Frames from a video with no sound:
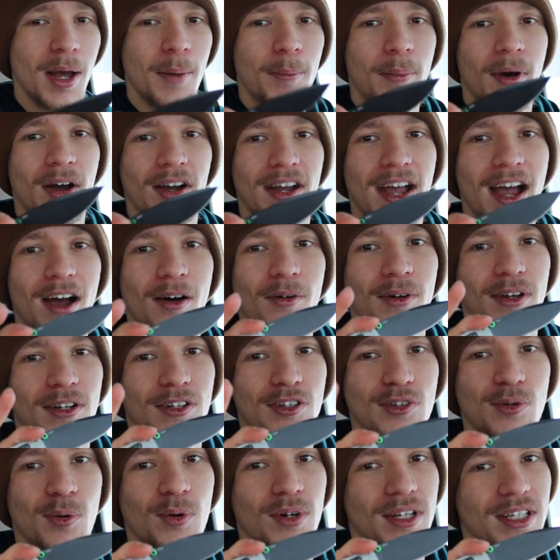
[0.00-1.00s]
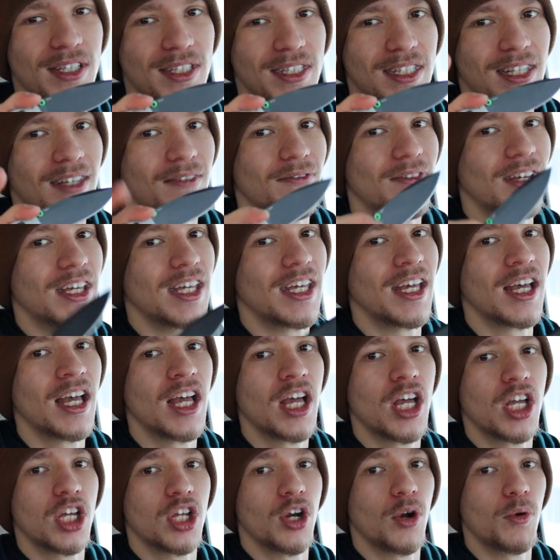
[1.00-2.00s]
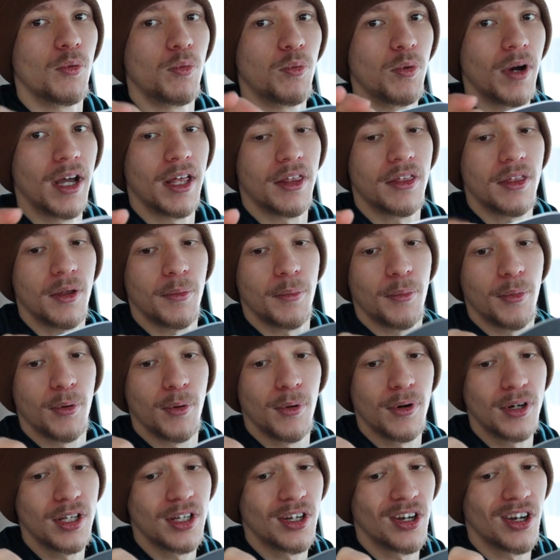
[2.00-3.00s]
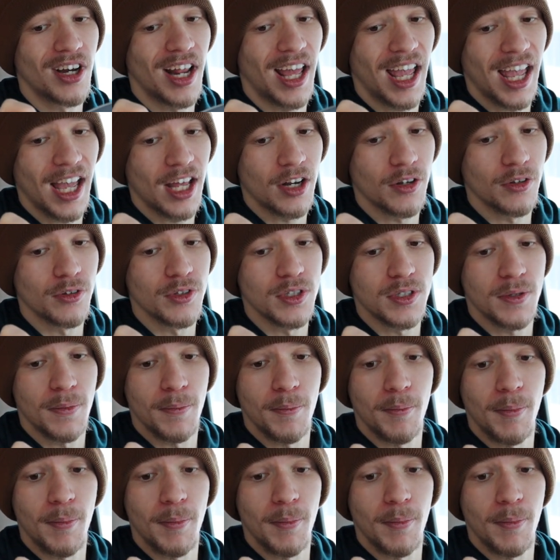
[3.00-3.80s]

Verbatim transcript: bug out in 20 CV with pretty good handles.